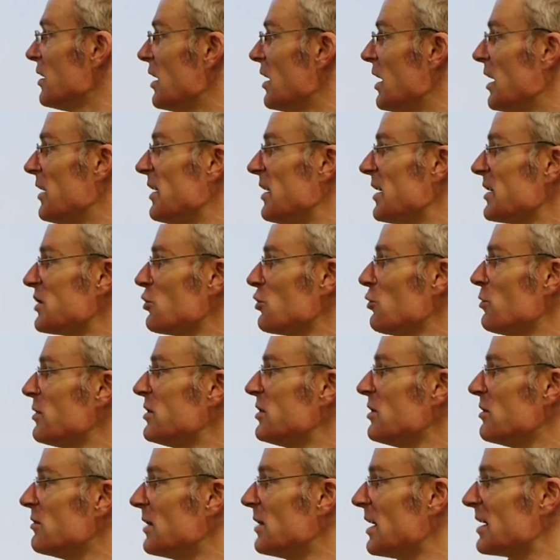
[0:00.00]
And that's all we
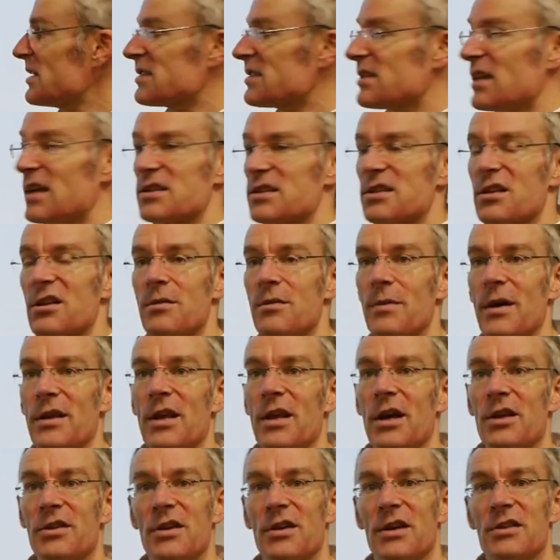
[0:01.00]
do. That's the command.
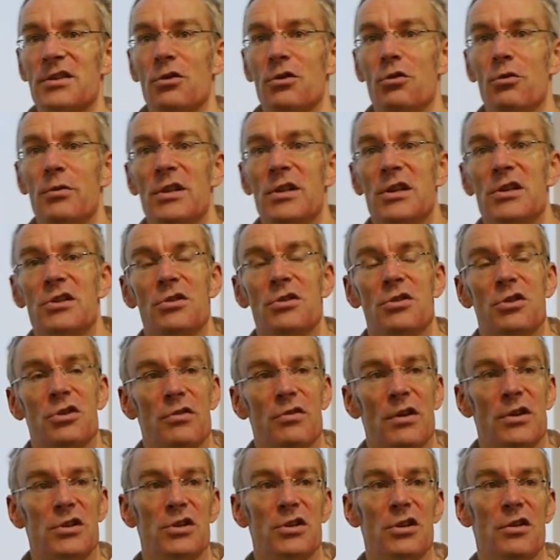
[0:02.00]
That's all we need to do to
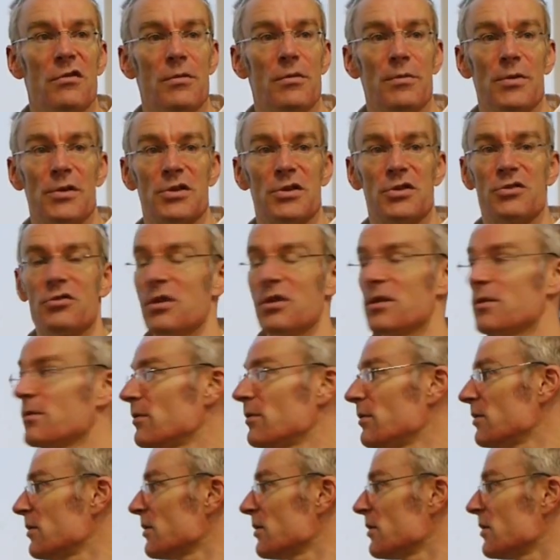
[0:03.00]
create a new repository.
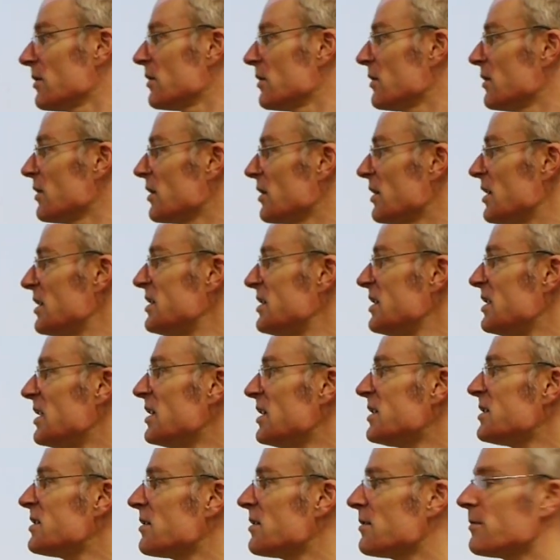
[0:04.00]
Git
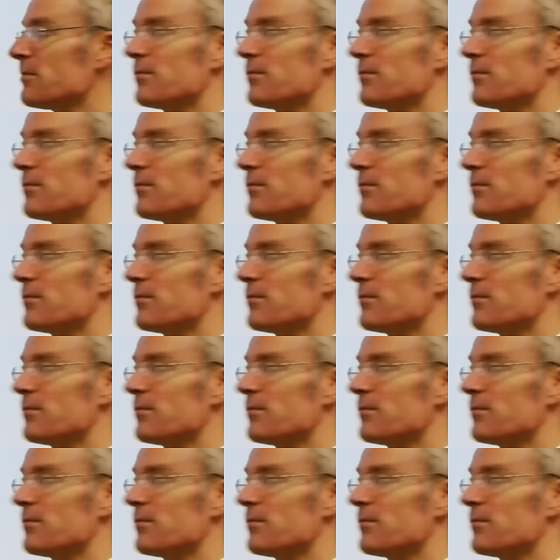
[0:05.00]
init.